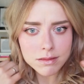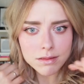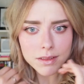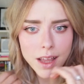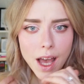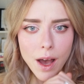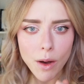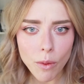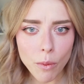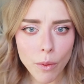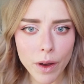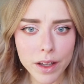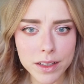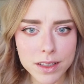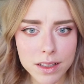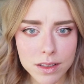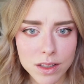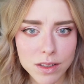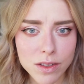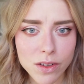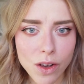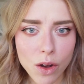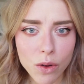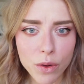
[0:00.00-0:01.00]
That was
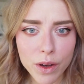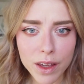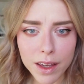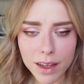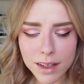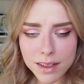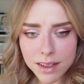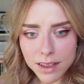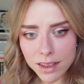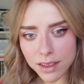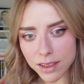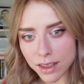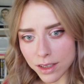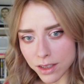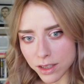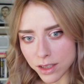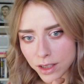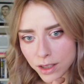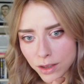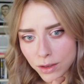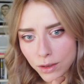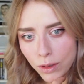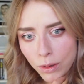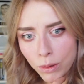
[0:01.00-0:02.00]
so easy to
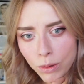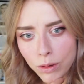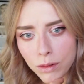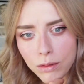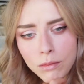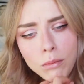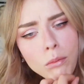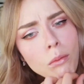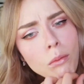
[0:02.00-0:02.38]
do.